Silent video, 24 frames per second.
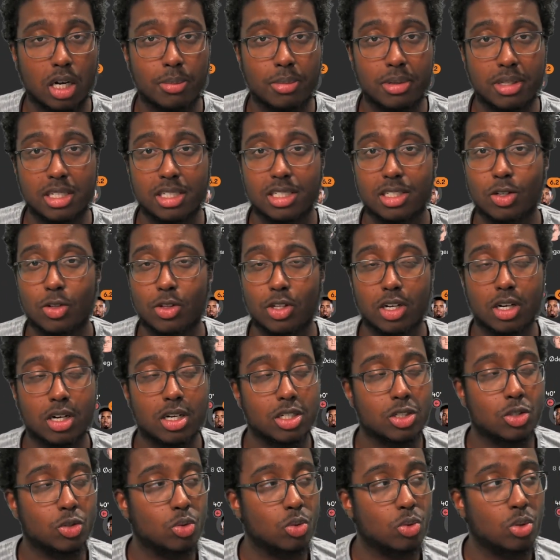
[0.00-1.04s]
and this is not the
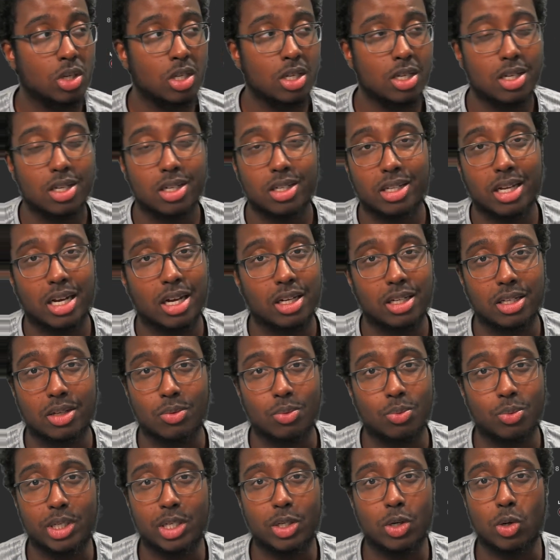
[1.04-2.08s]
Arsenal that
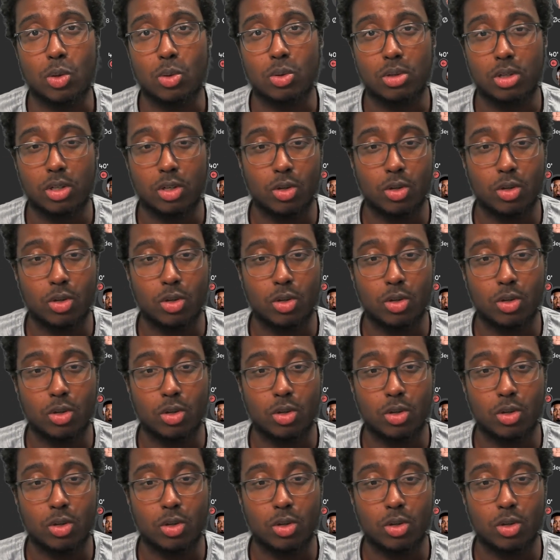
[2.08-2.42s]
we know.